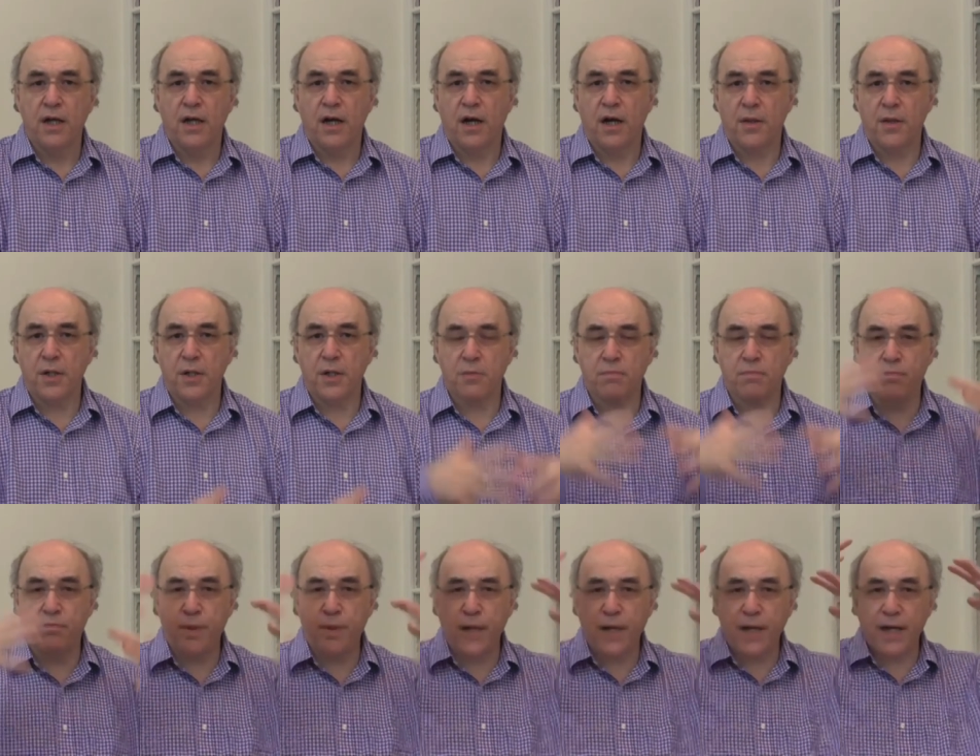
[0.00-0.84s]
are these
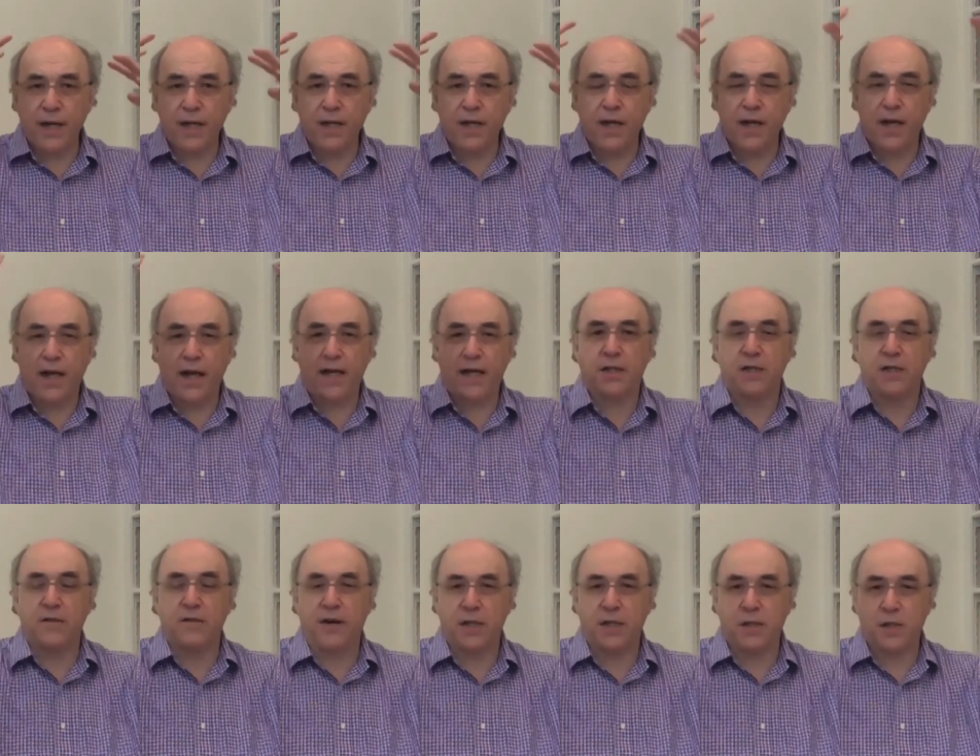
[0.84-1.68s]
big
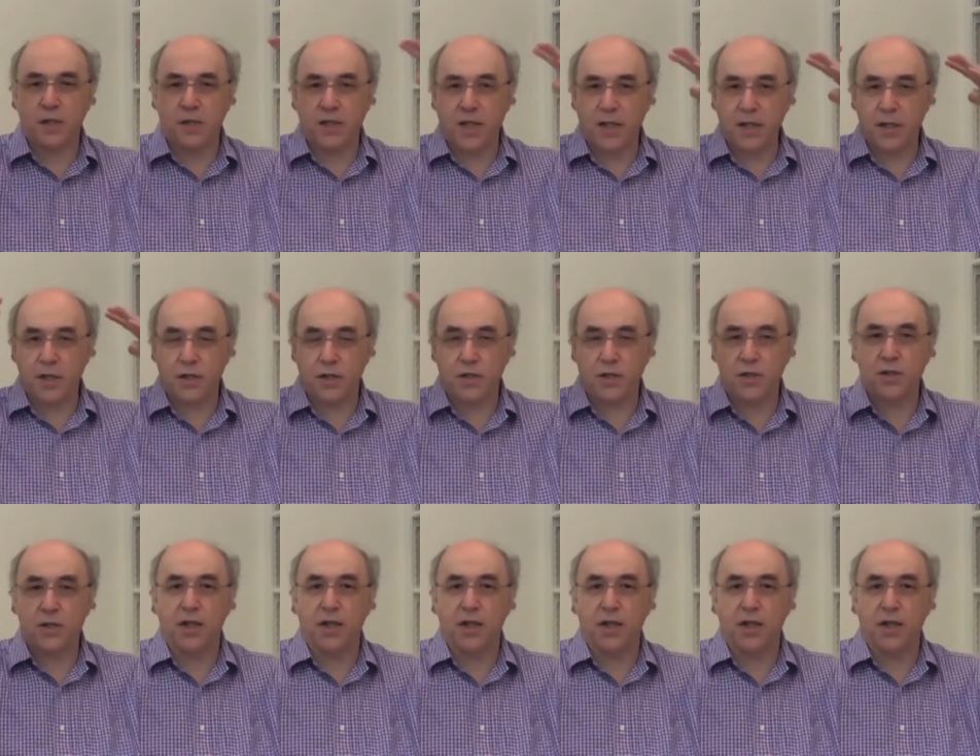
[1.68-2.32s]
collective excitations.